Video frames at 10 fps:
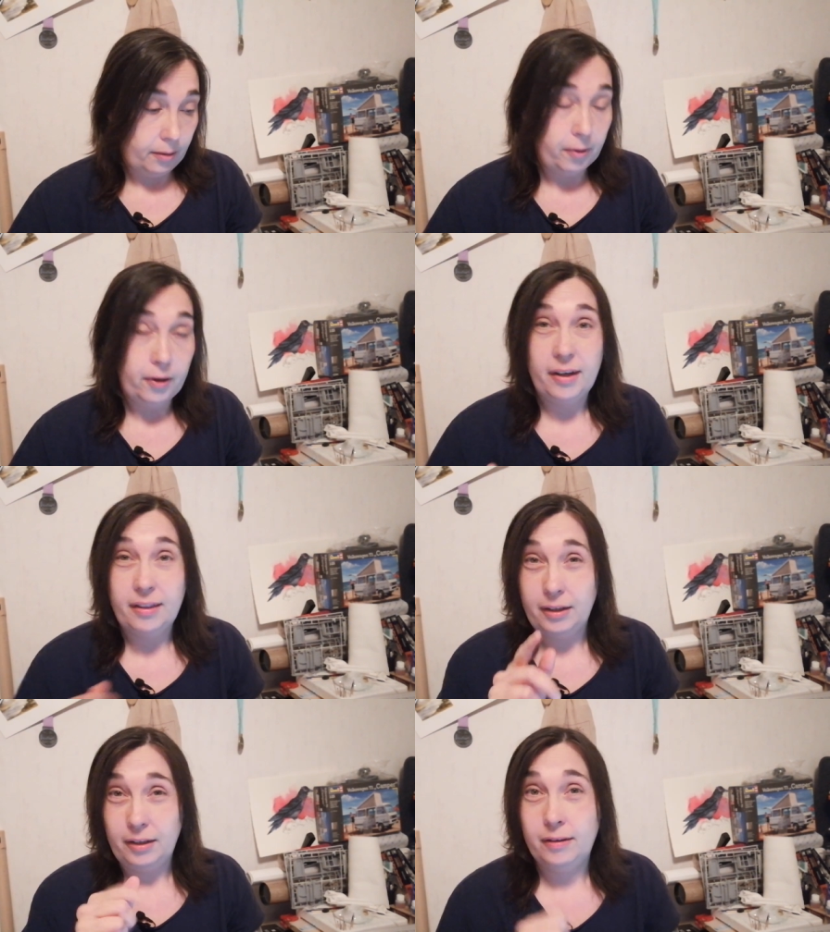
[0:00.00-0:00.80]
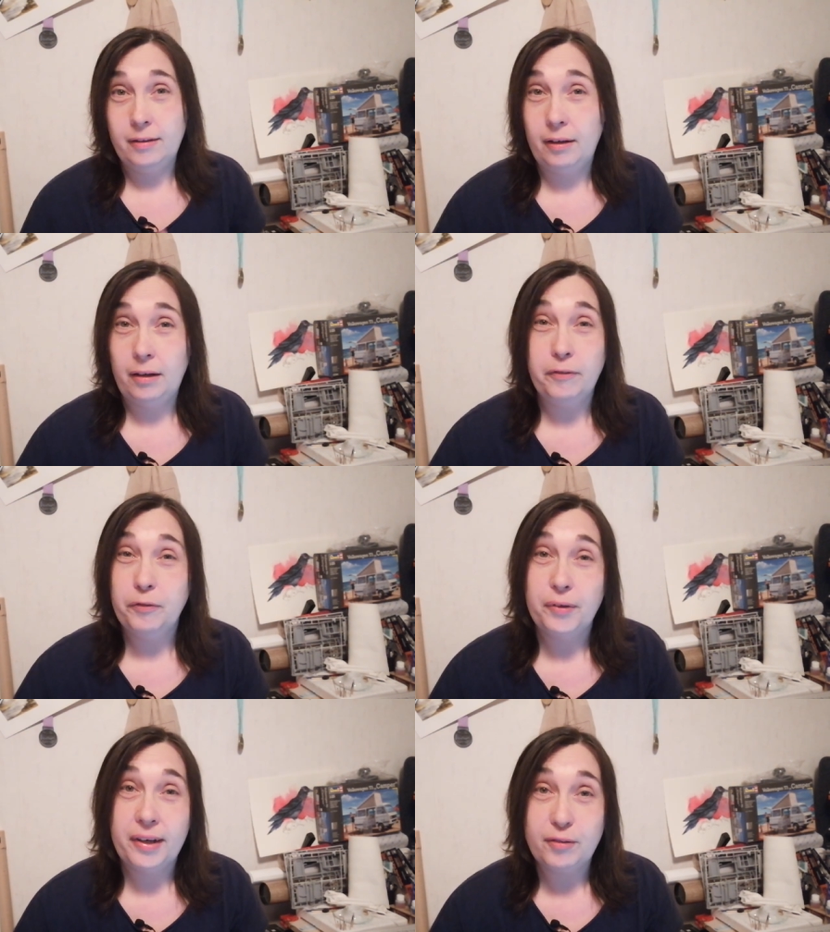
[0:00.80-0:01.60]
but I think a lot of
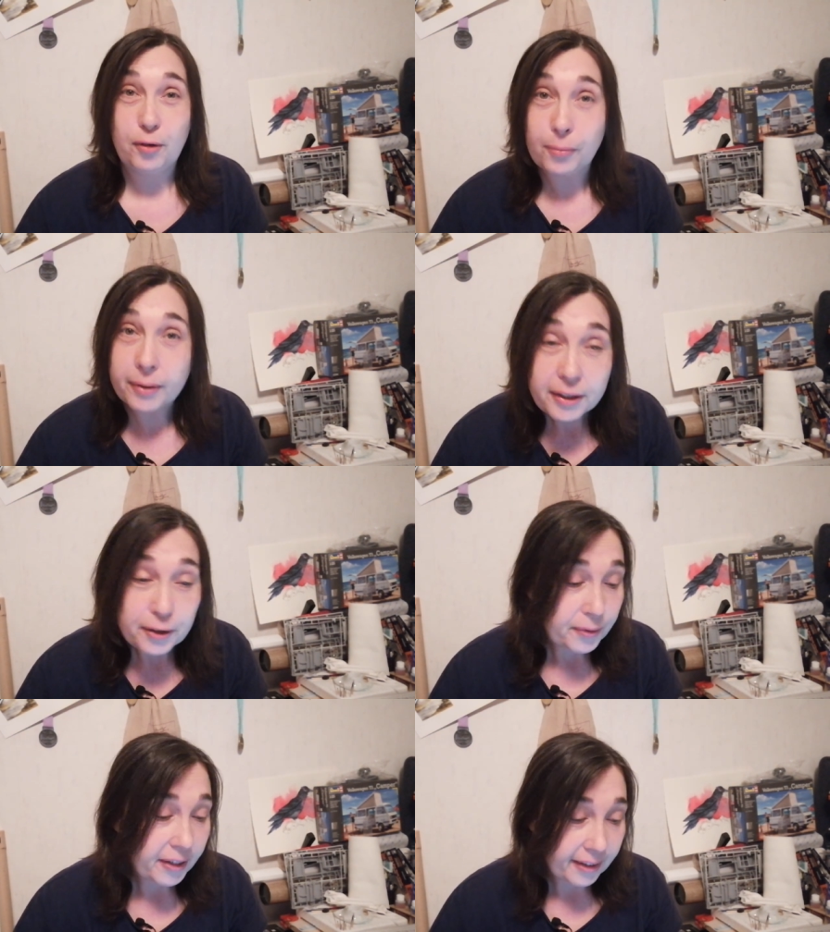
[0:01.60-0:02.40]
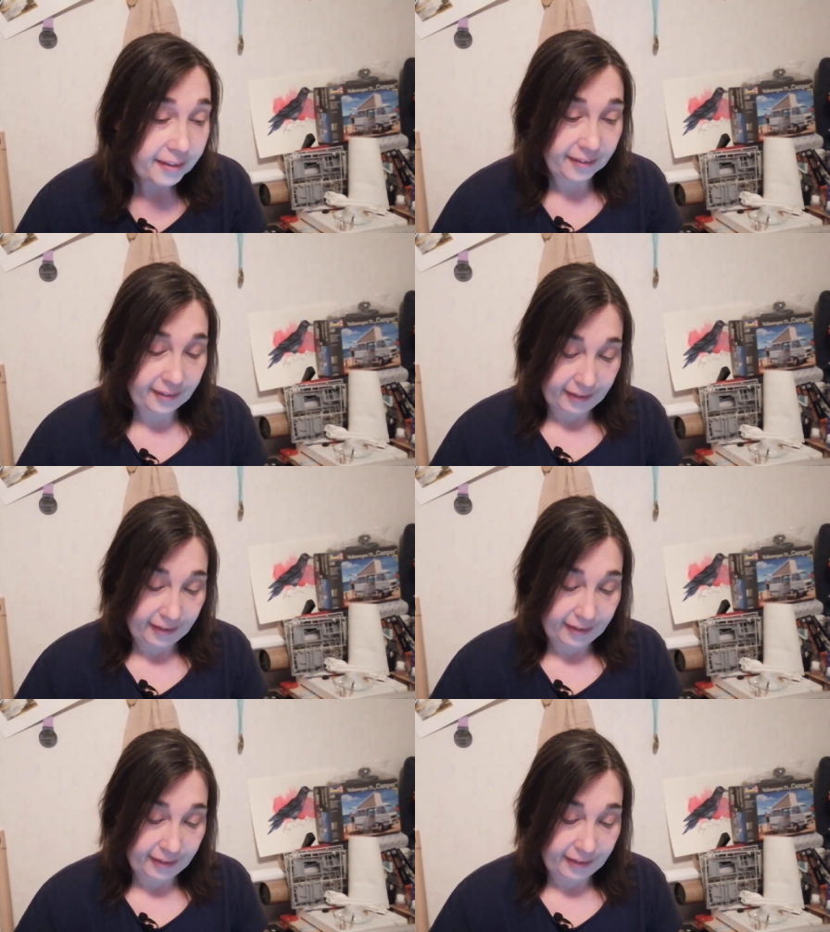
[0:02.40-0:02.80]
you guys already know that.